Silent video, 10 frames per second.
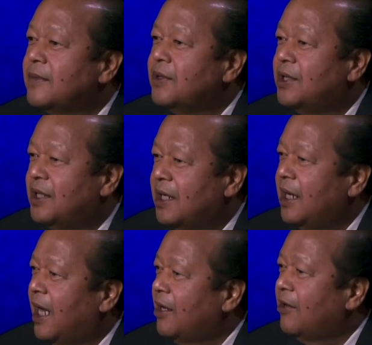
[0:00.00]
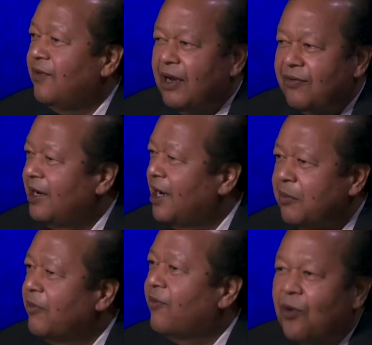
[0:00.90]
To dig like you've never
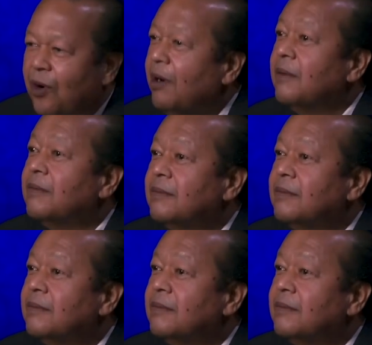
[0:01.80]
dug before?